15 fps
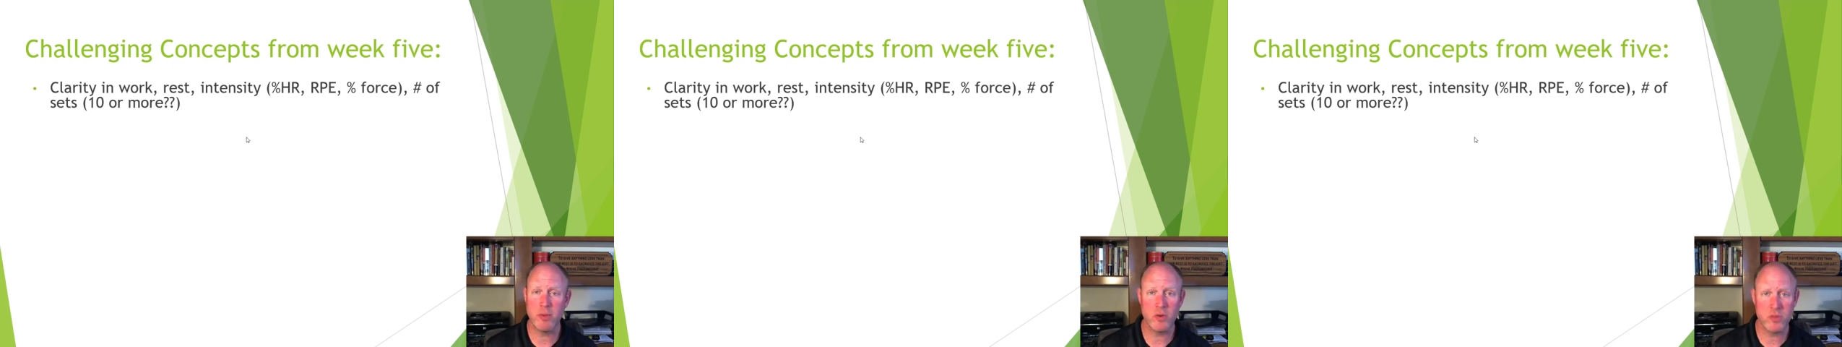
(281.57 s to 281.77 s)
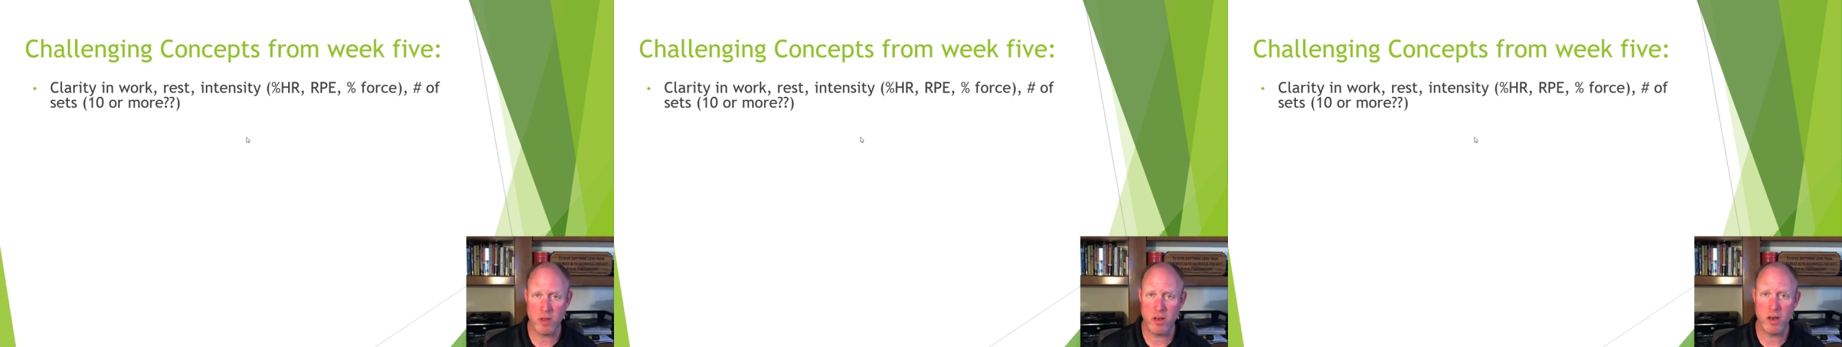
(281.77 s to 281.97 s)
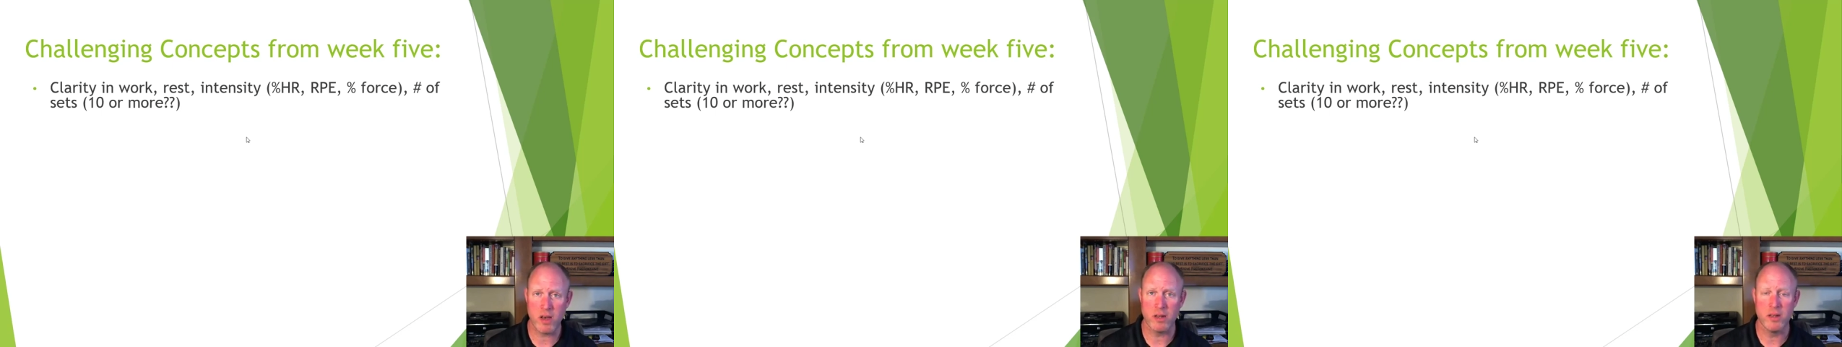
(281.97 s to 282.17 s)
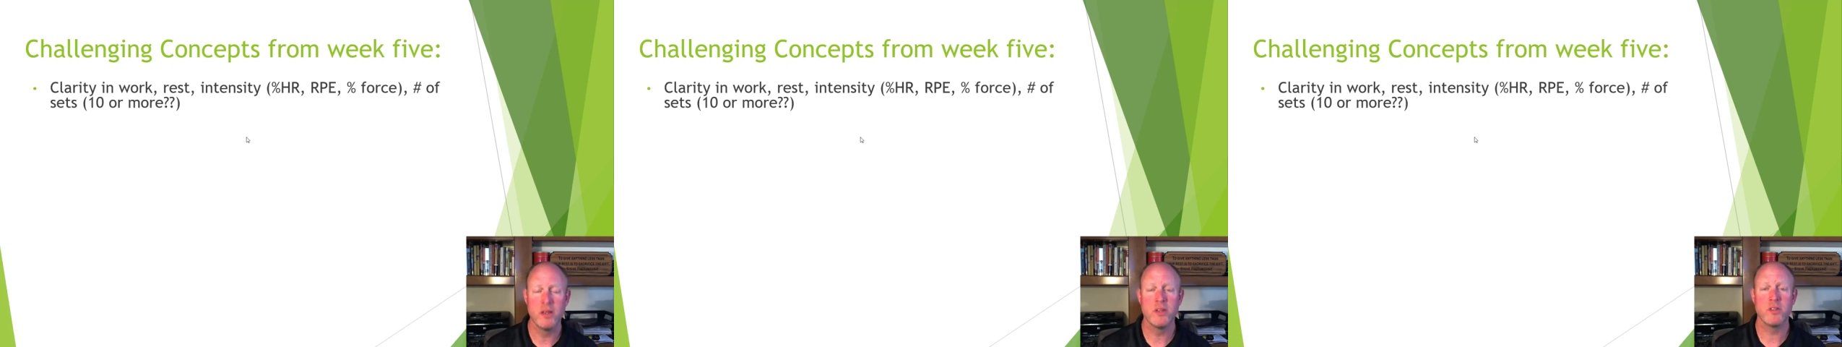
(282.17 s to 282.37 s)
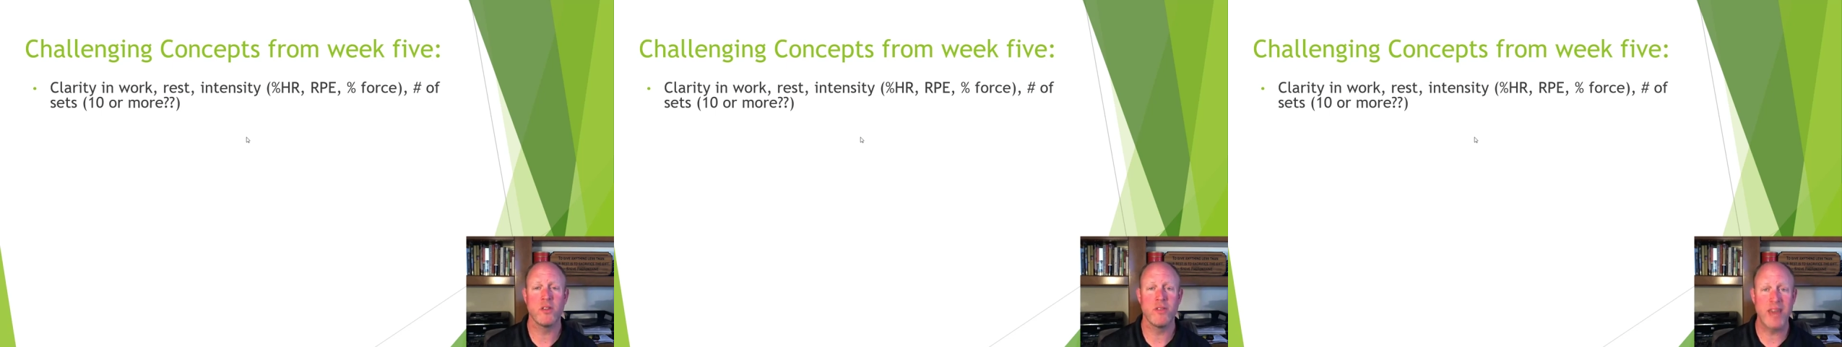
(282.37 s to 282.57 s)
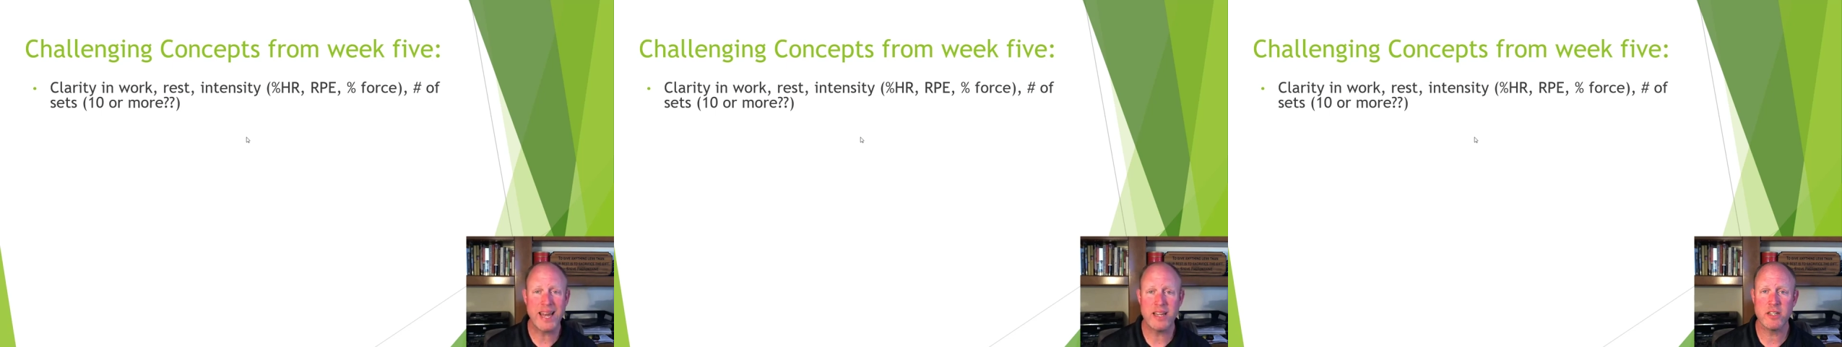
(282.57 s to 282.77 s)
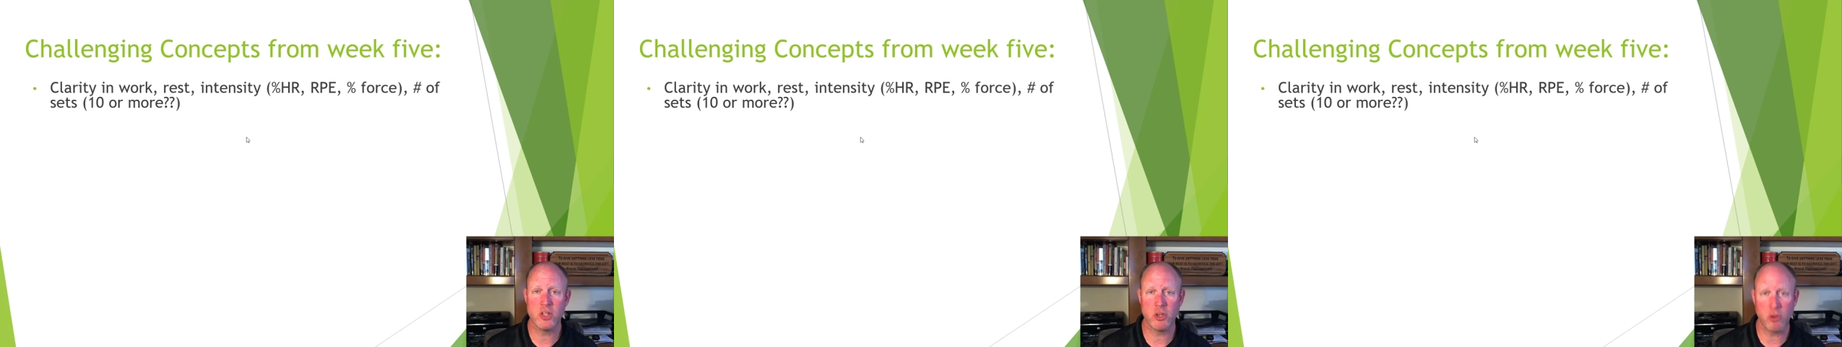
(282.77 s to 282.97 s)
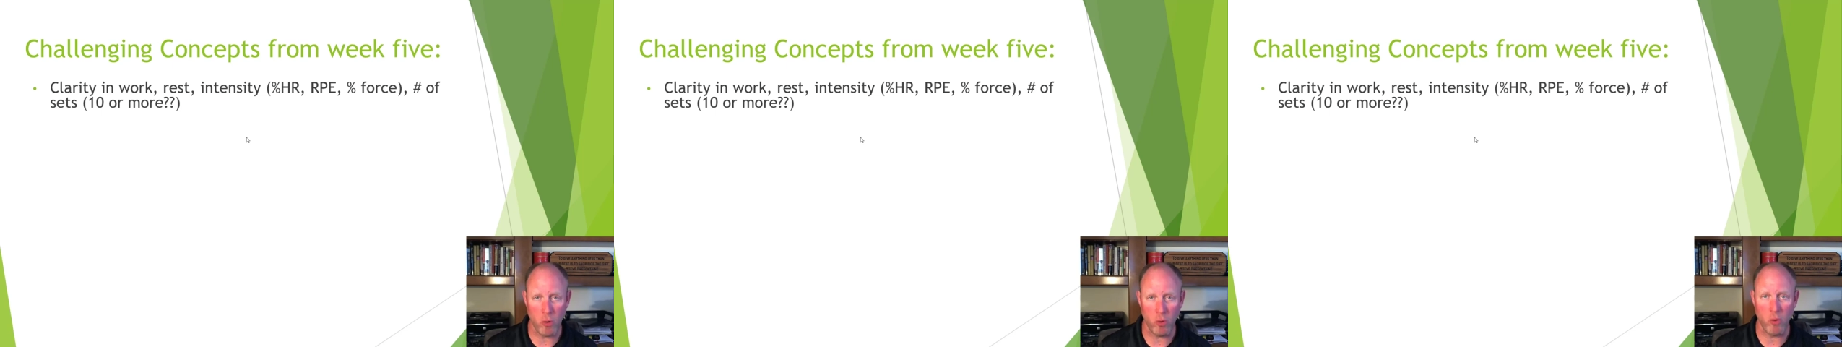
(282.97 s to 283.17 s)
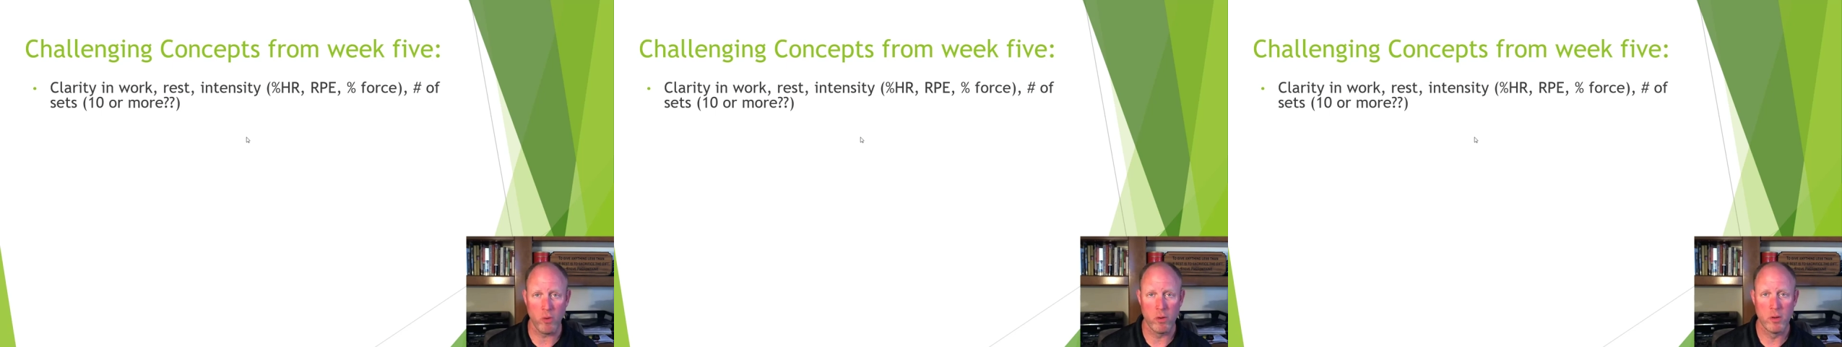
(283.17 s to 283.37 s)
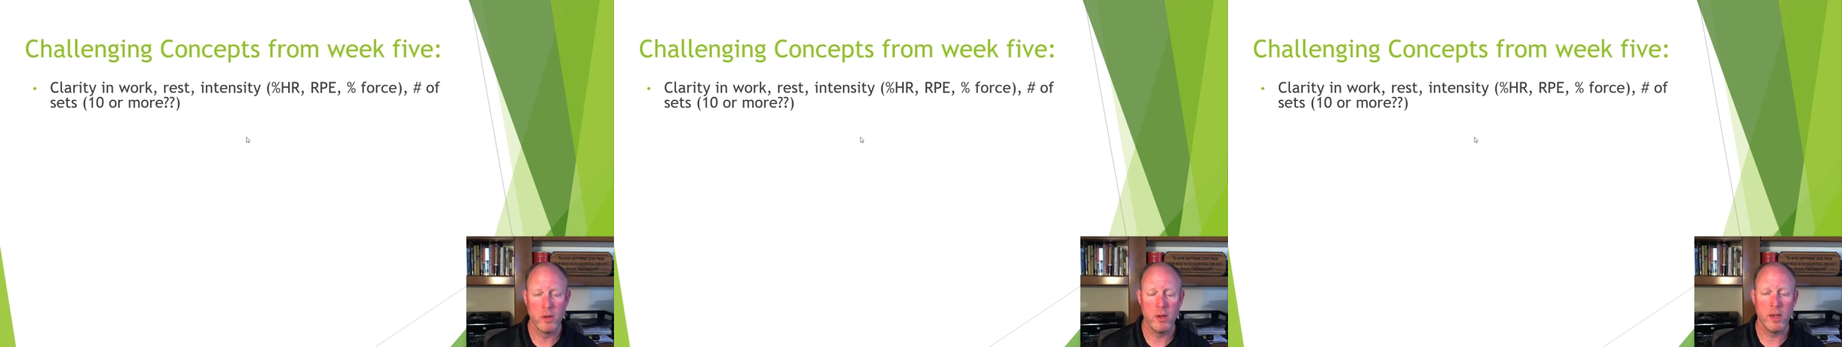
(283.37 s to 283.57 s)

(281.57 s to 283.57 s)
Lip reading: goes on. So that is the goal.